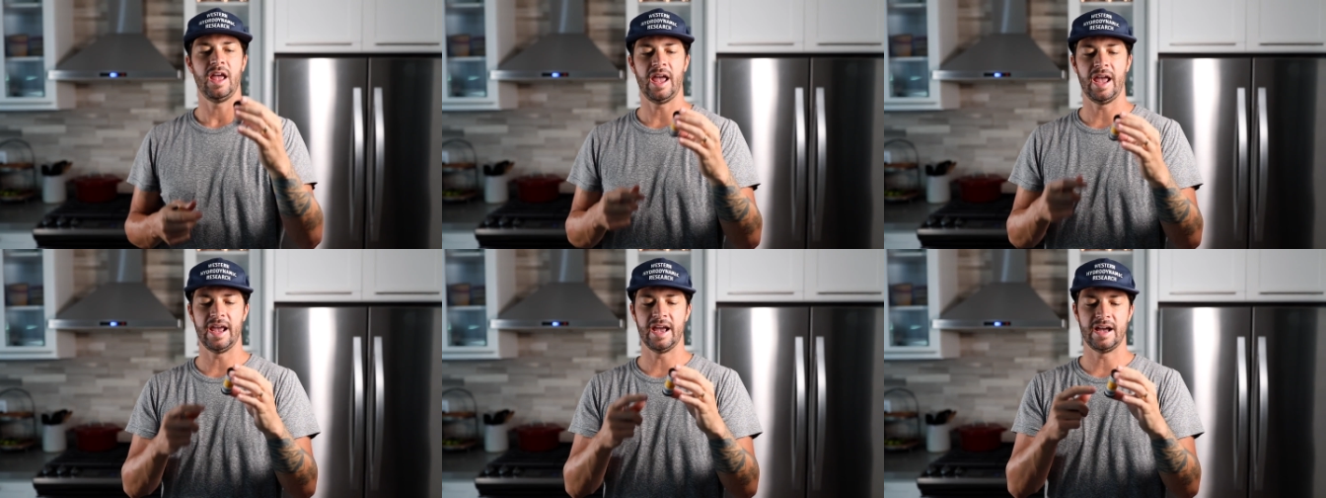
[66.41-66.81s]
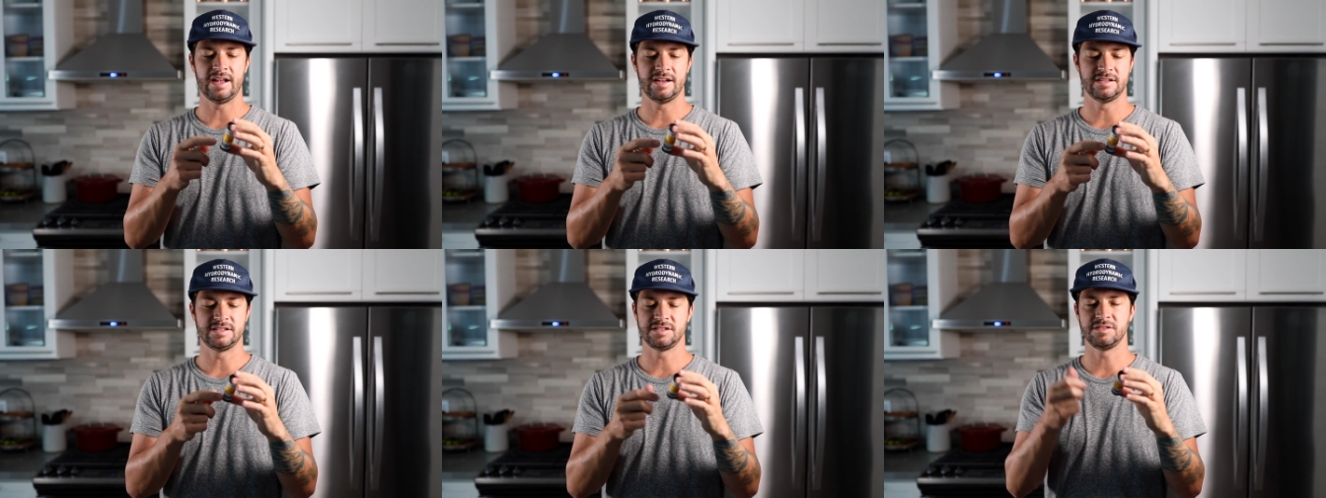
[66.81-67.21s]

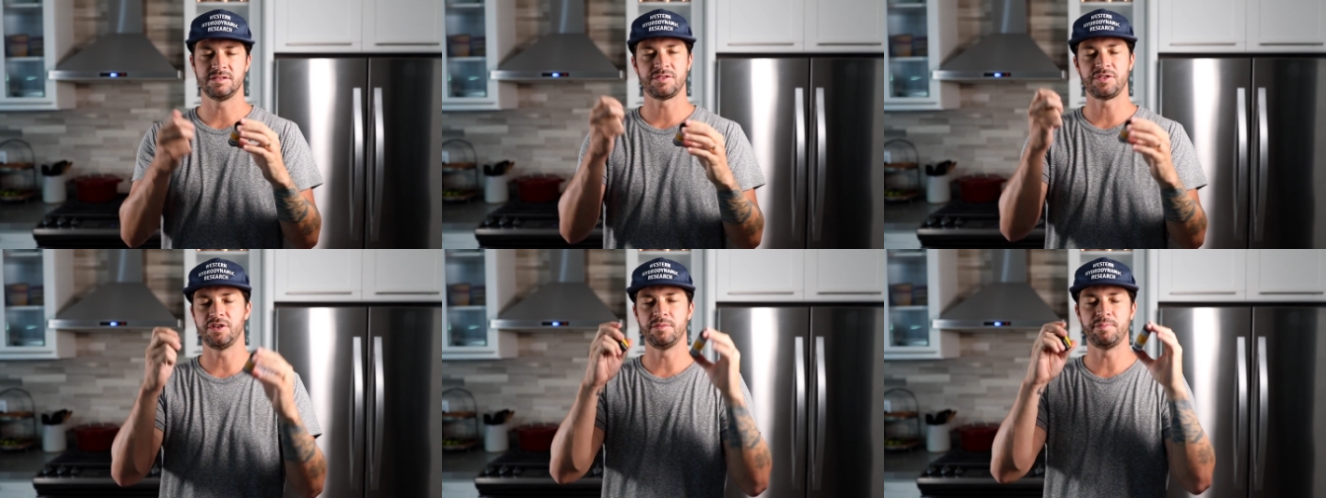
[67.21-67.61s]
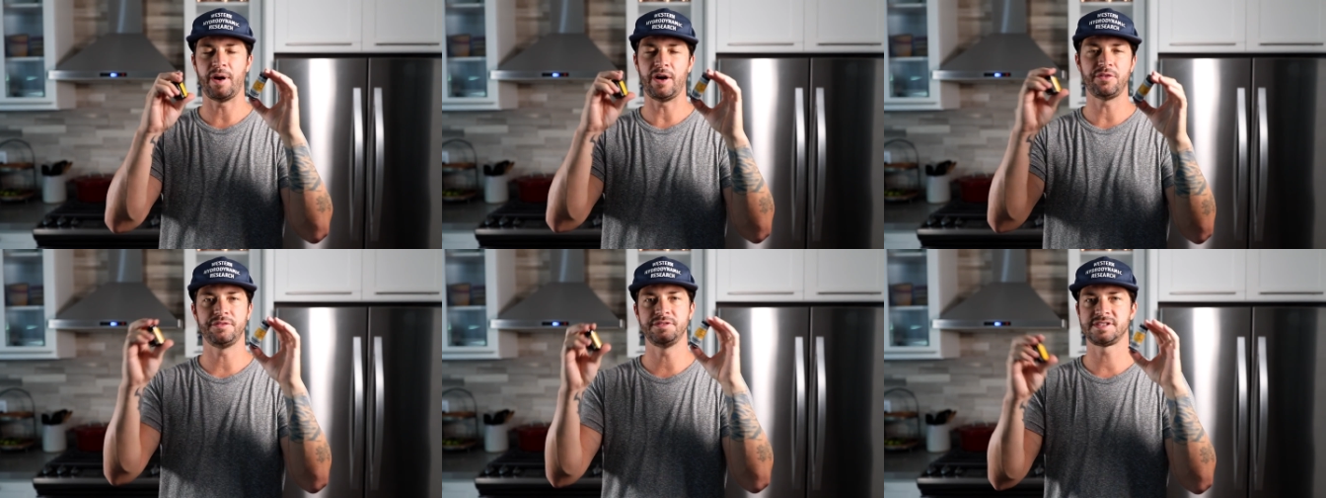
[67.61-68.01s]
and they're
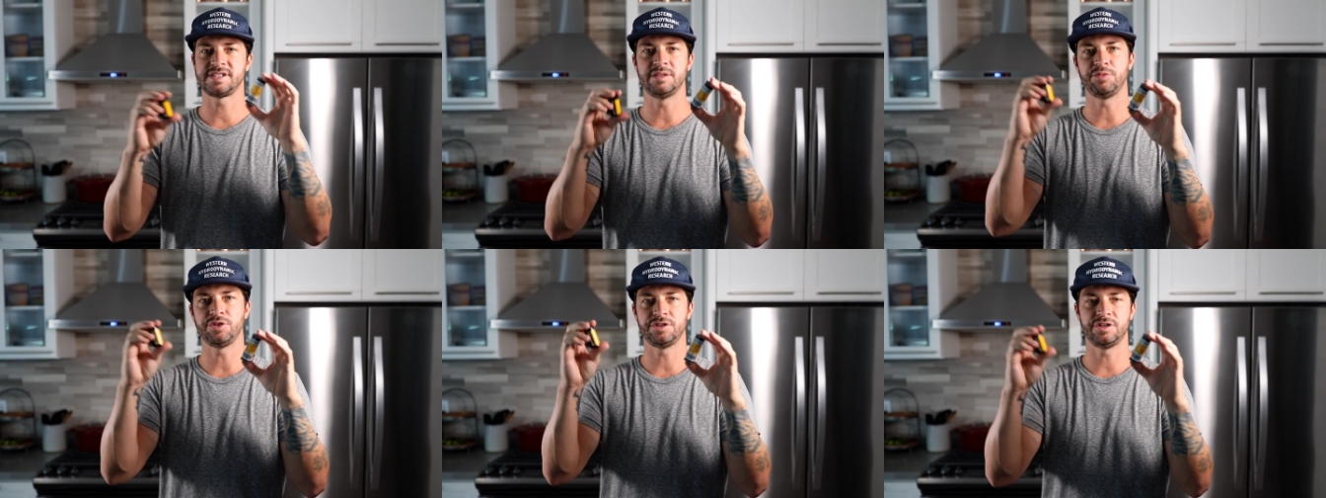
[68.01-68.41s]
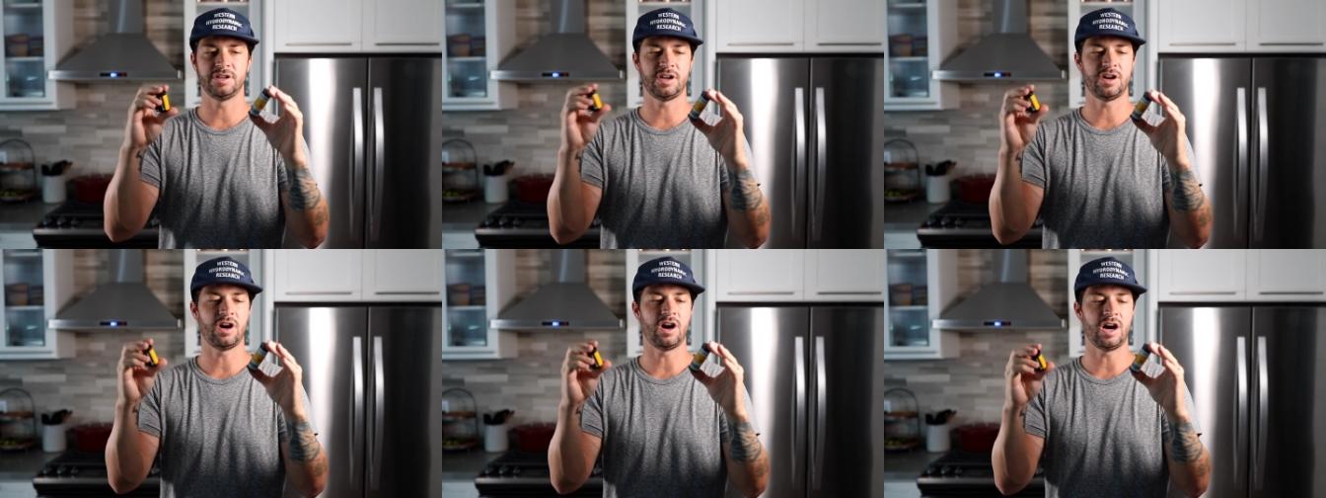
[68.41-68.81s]
about similar
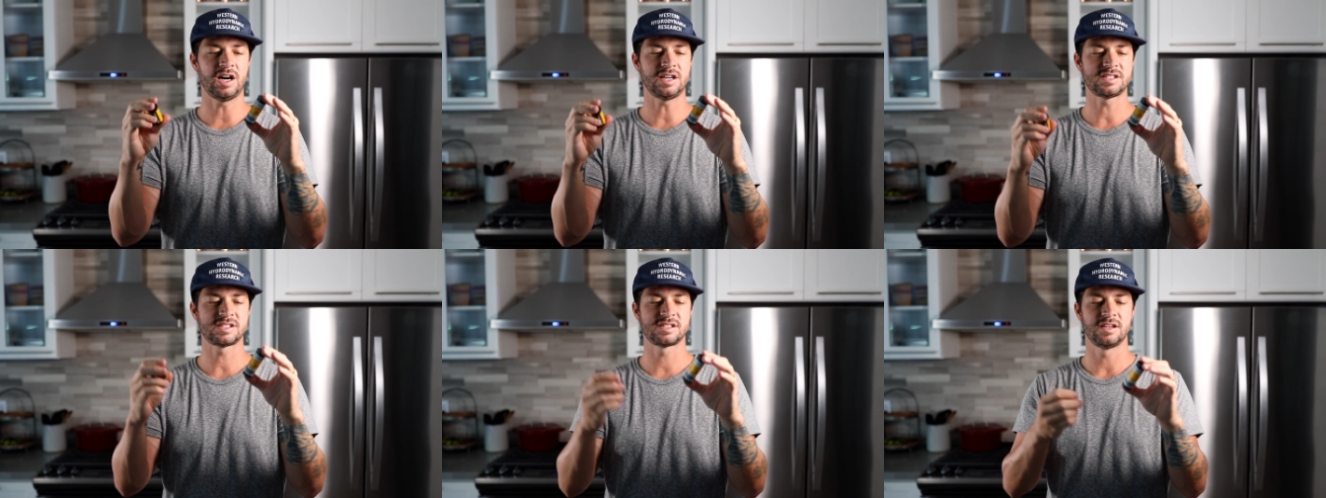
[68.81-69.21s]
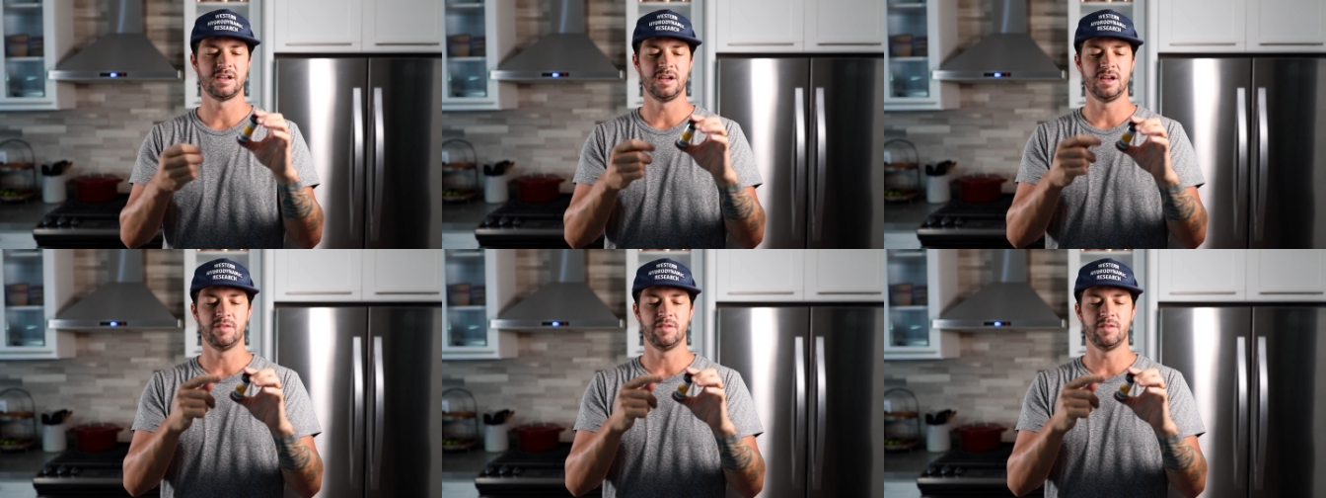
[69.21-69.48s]
in cost,